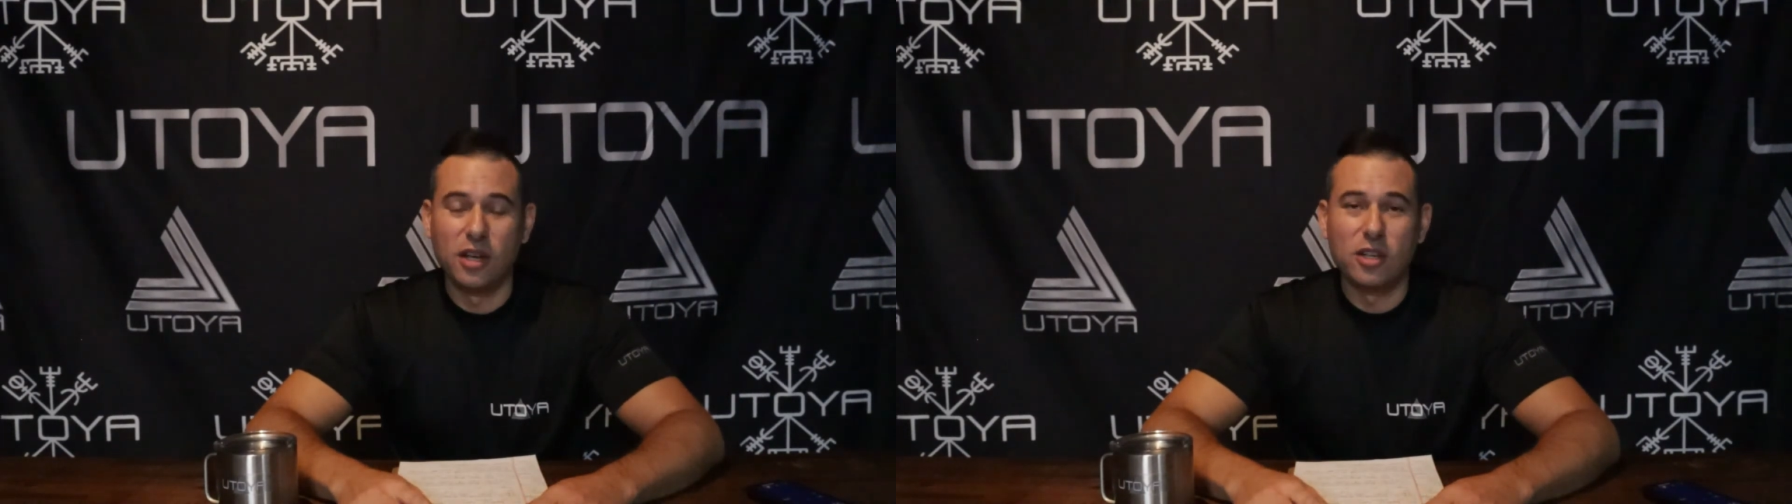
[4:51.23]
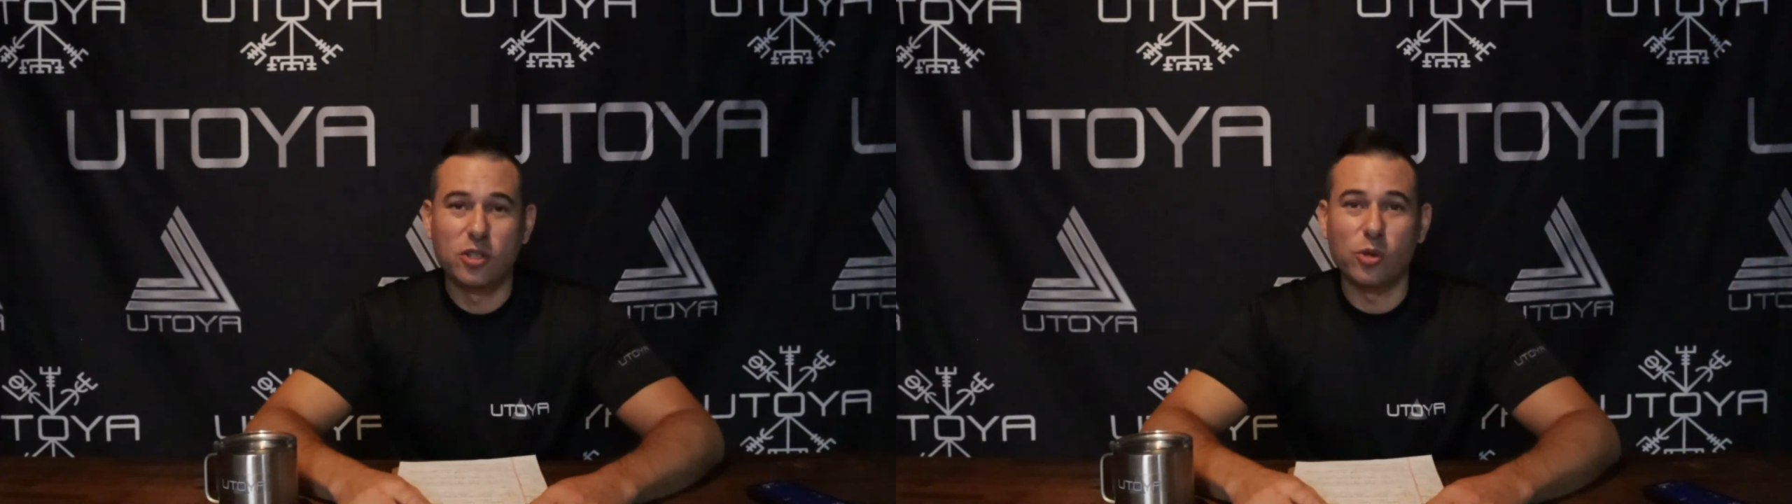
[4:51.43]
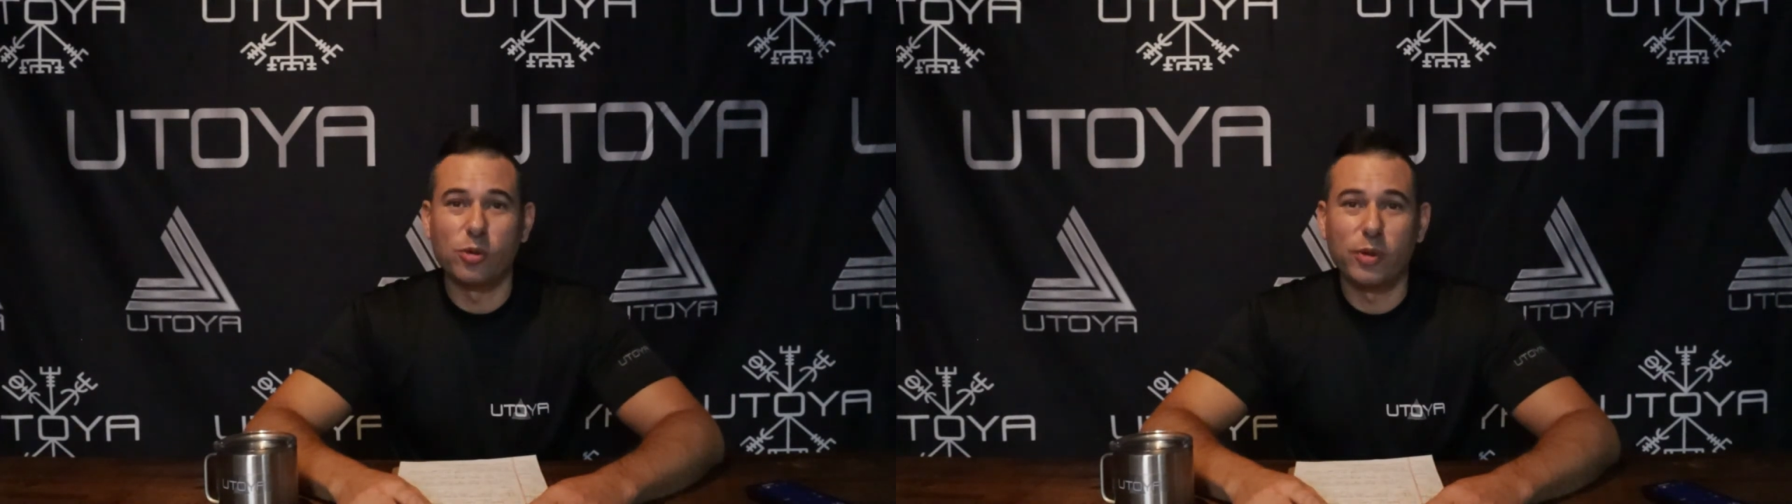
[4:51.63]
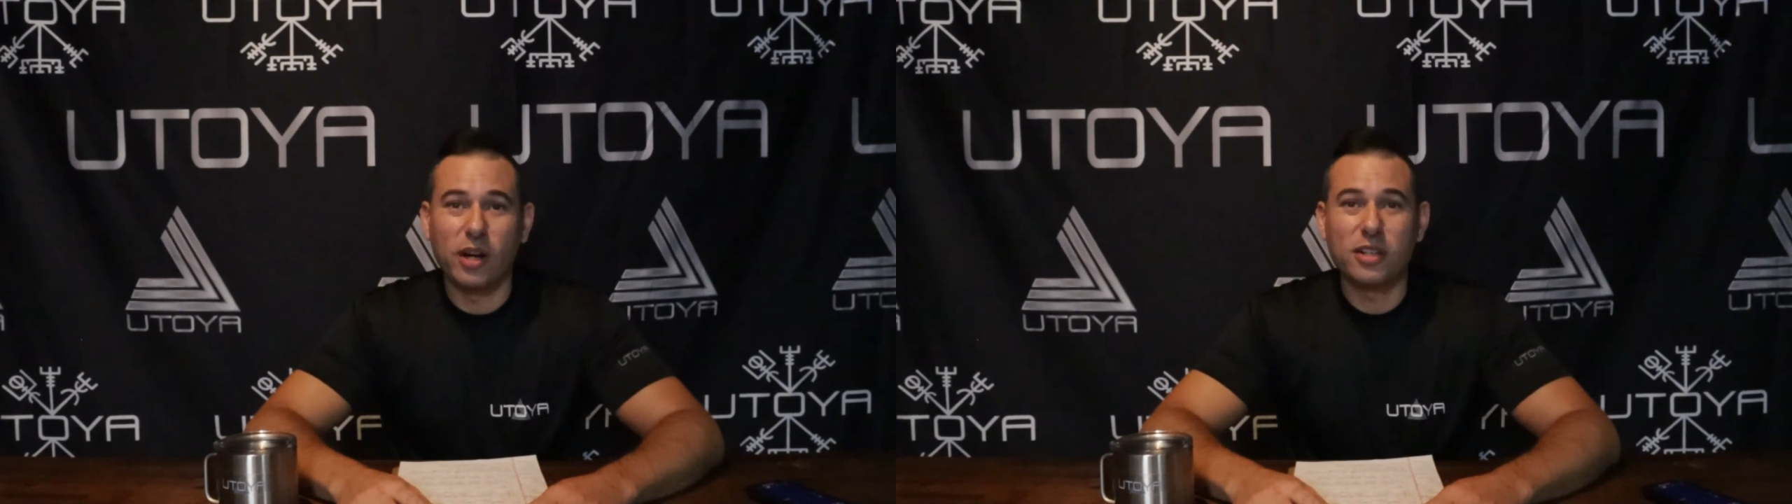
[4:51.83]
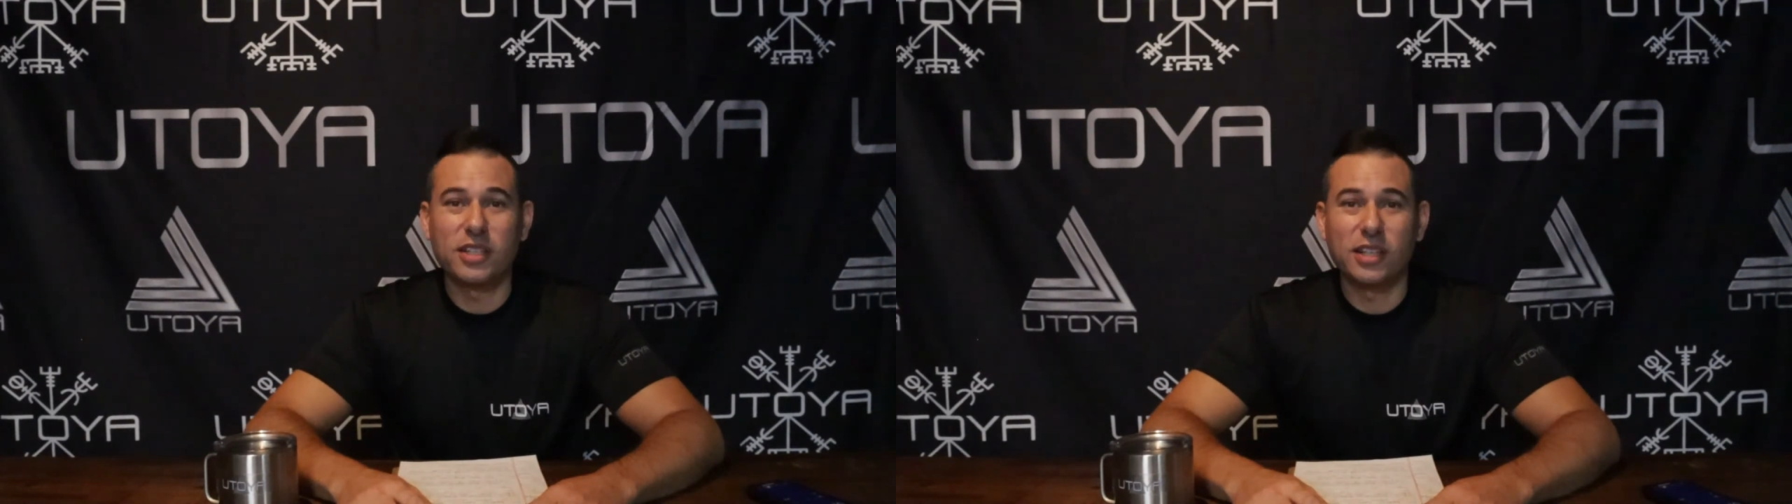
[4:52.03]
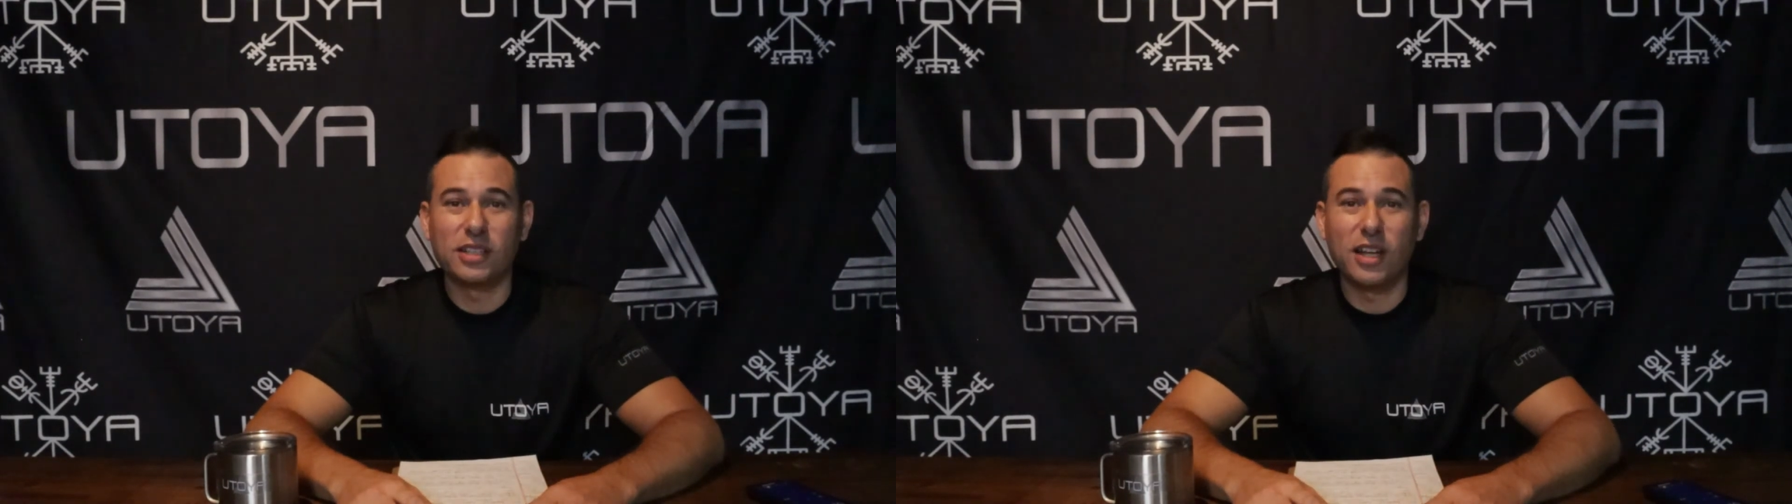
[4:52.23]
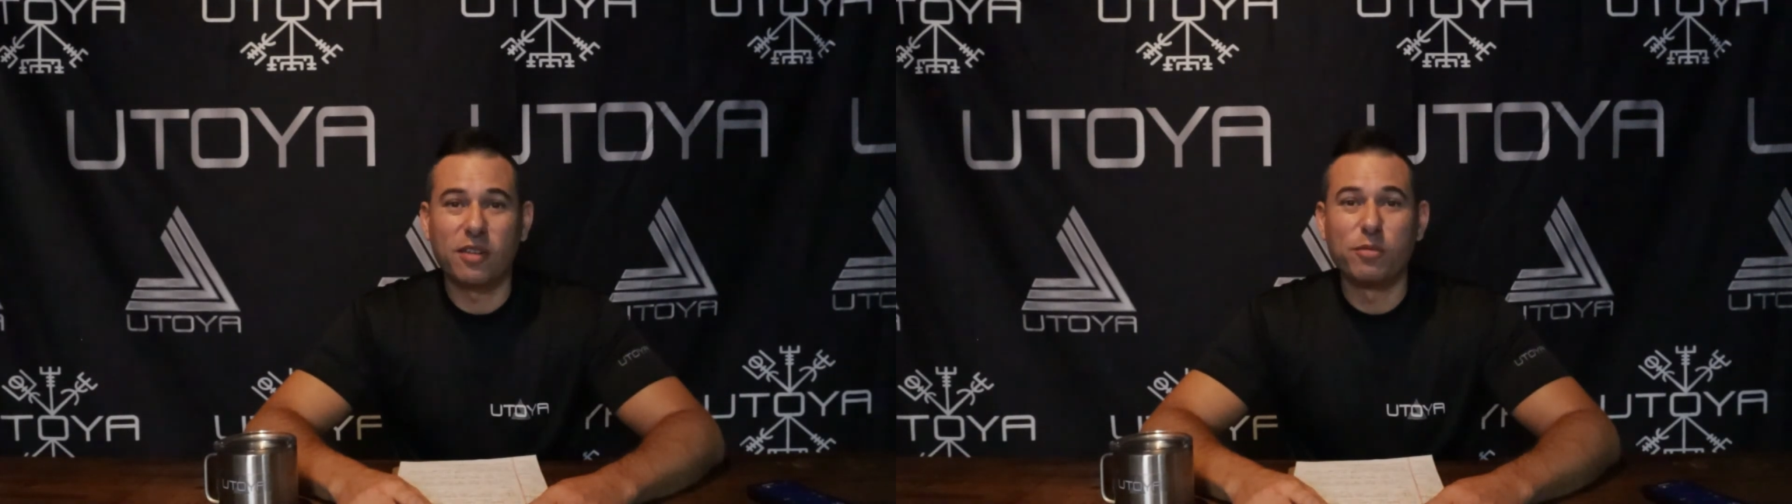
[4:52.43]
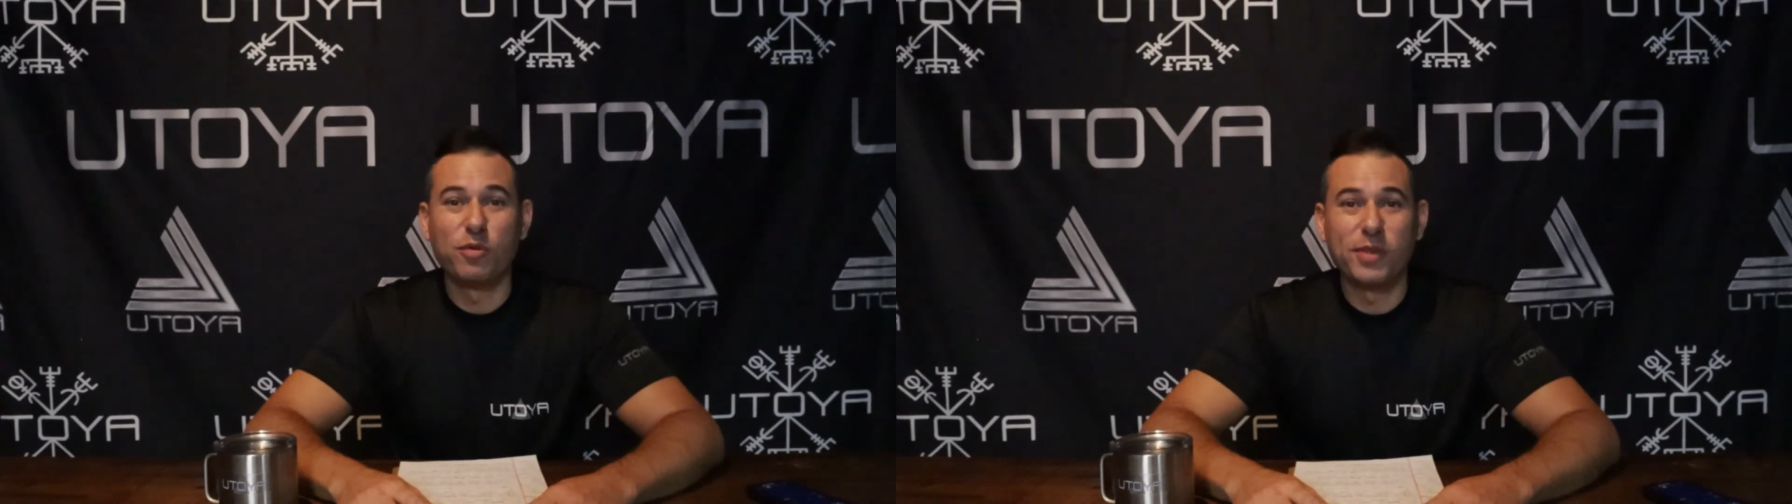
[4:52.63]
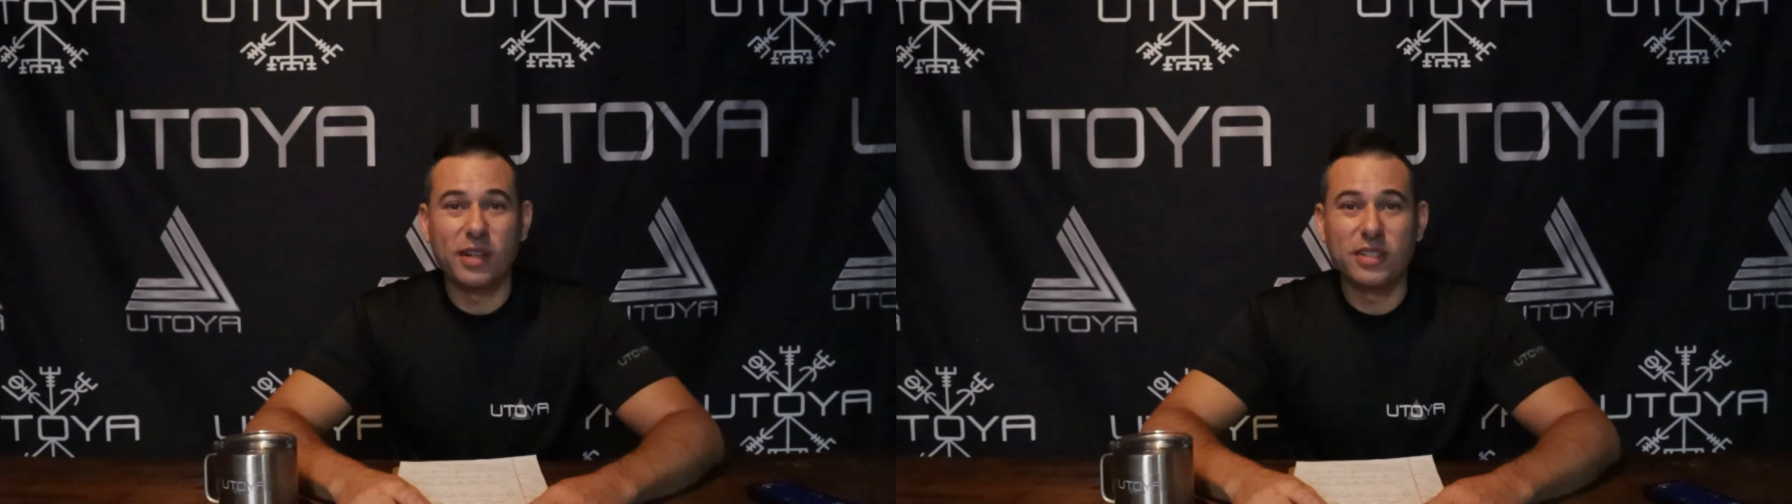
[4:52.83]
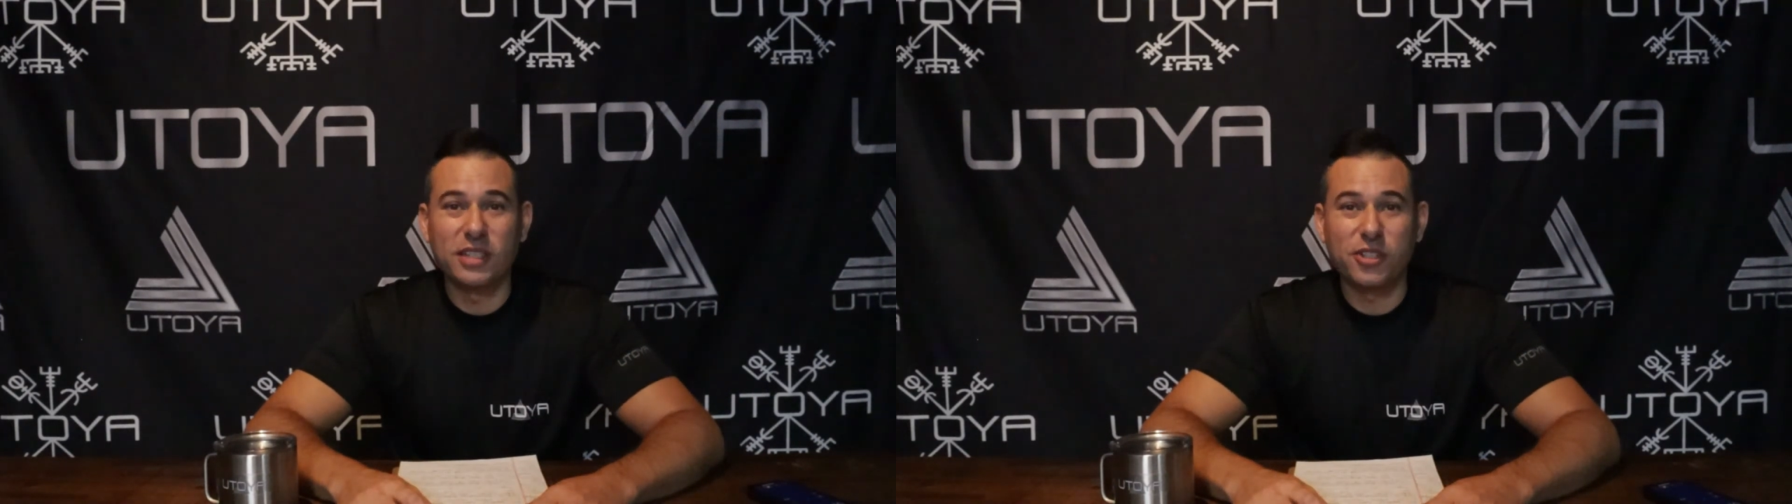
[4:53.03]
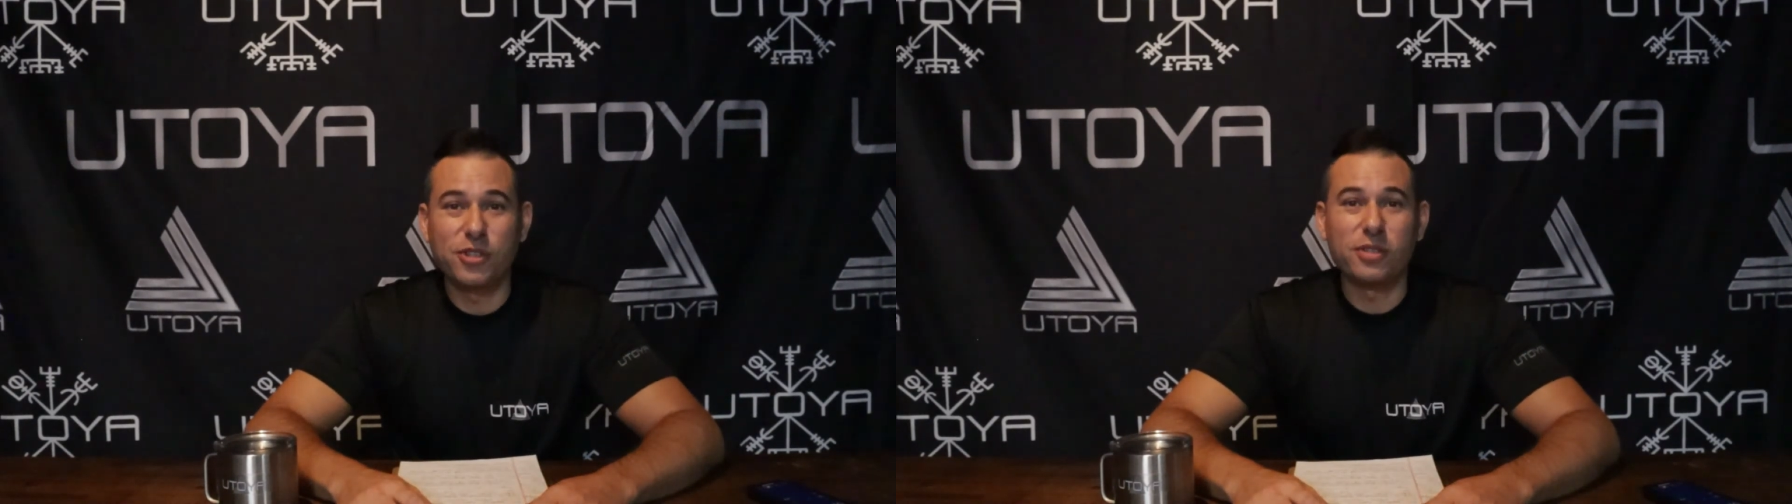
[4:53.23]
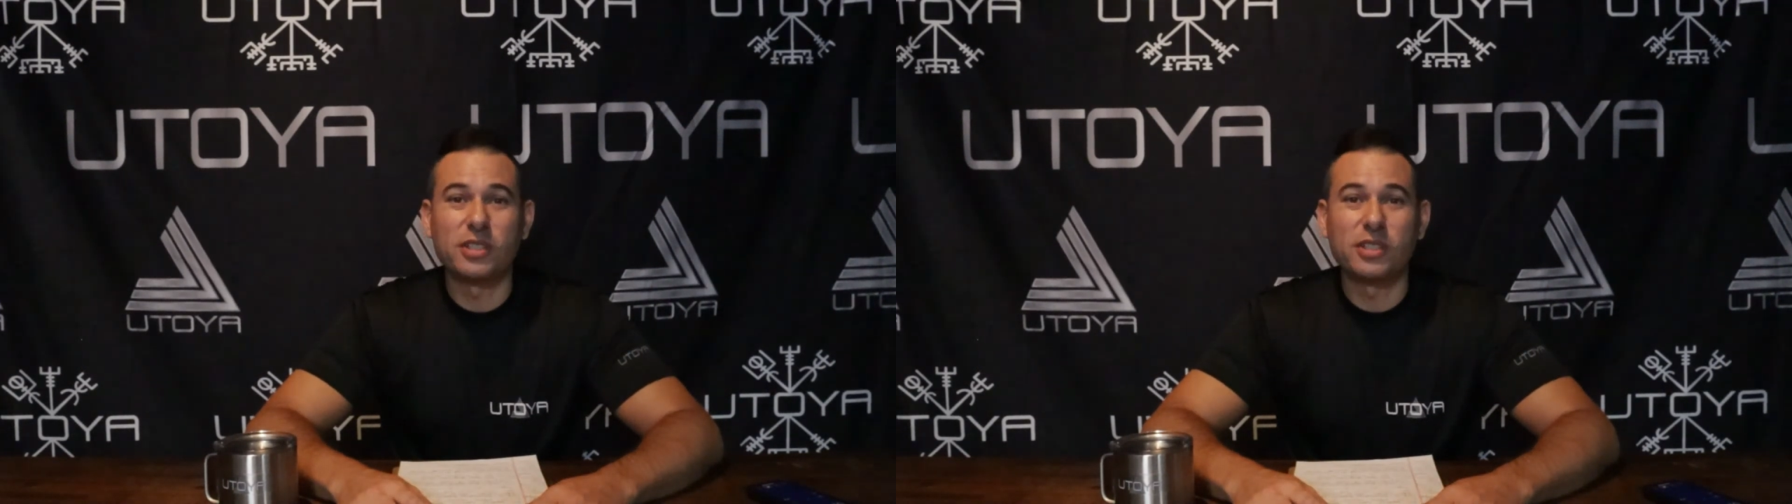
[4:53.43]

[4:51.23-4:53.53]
So we are seeing a lot of movement on these issues.